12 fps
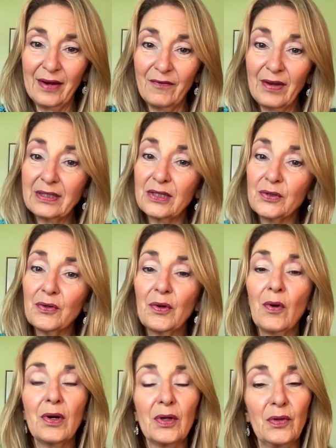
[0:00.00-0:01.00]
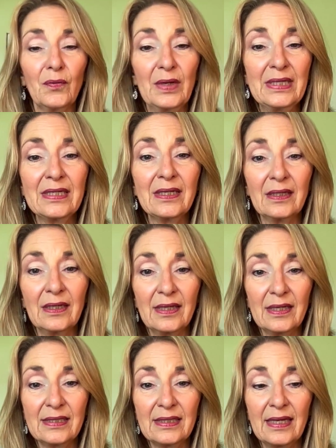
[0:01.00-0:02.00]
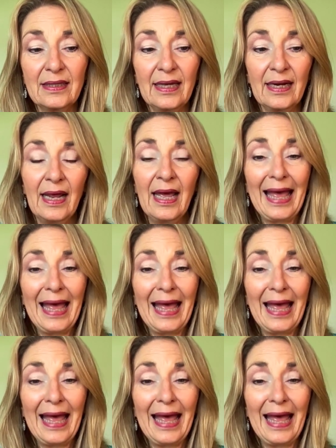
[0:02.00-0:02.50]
In fact, I saw an article recently that said that